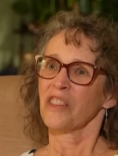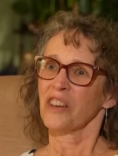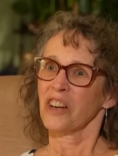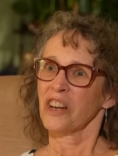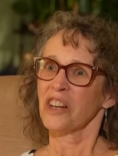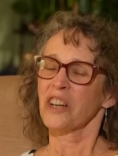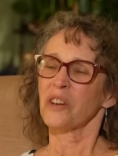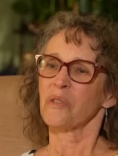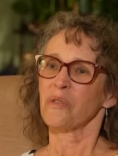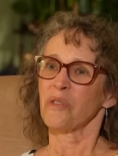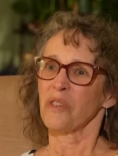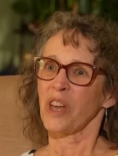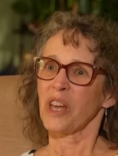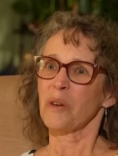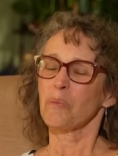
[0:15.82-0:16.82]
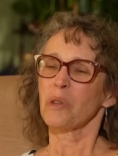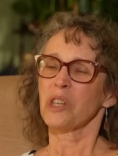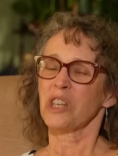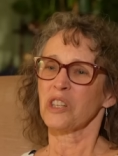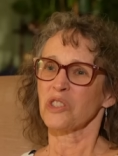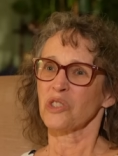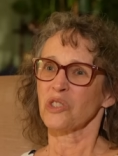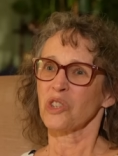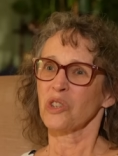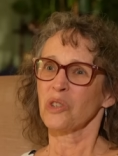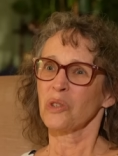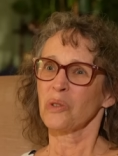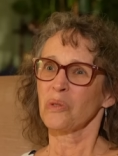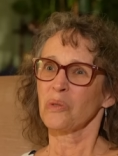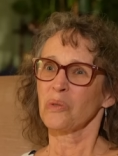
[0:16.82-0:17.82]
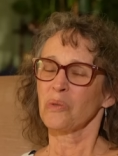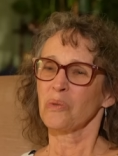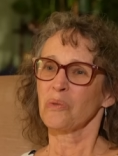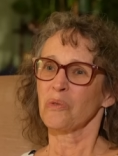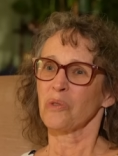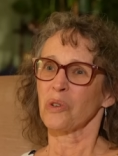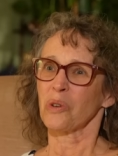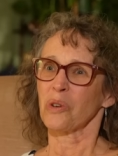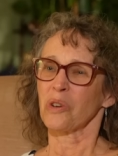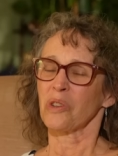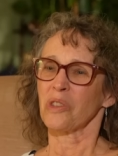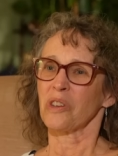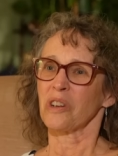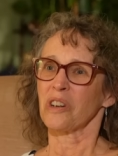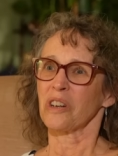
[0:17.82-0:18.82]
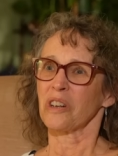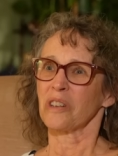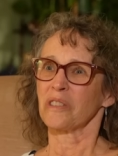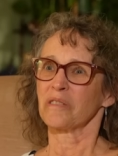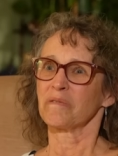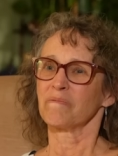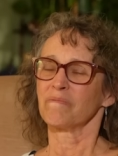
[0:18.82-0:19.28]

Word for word: The Hunka family is known for their